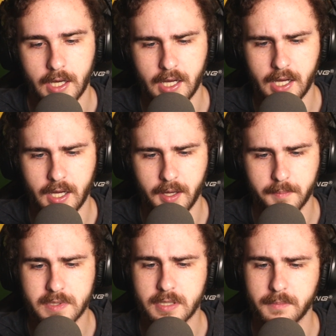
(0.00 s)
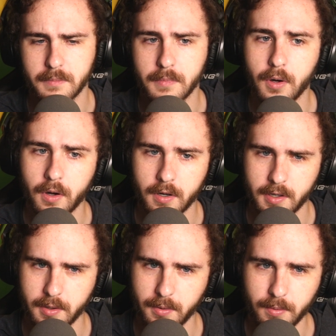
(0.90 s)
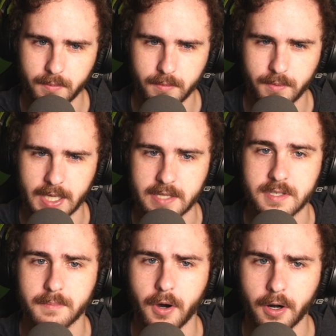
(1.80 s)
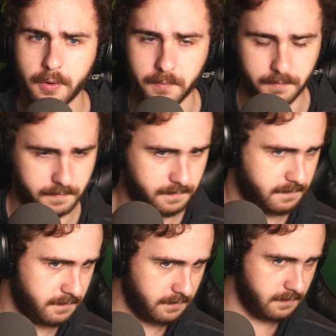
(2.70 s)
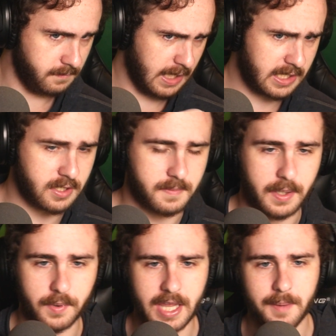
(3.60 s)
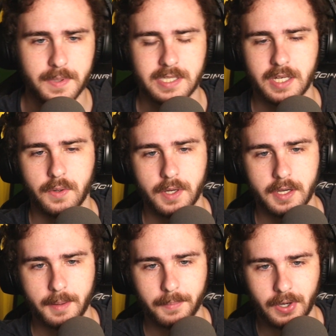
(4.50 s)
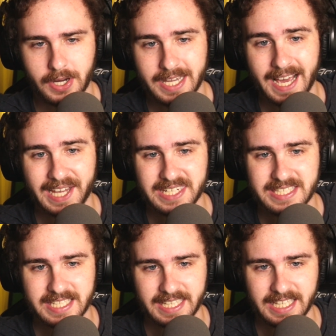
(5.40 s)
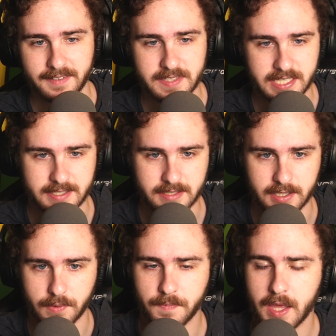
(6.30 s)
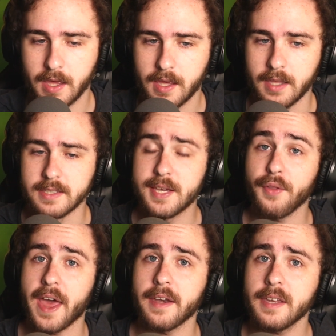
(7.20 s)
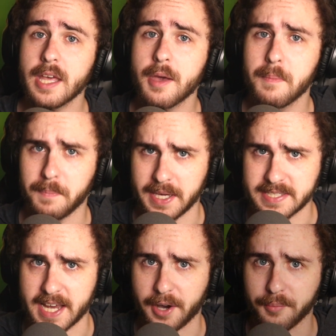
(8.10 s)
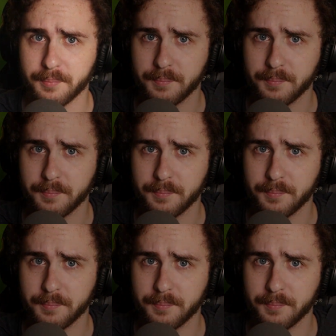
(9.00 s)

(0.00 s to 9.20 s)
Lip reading: tomorrow. Yeah, tomorrow, with episode number 19 of season 2. Until then, peace out.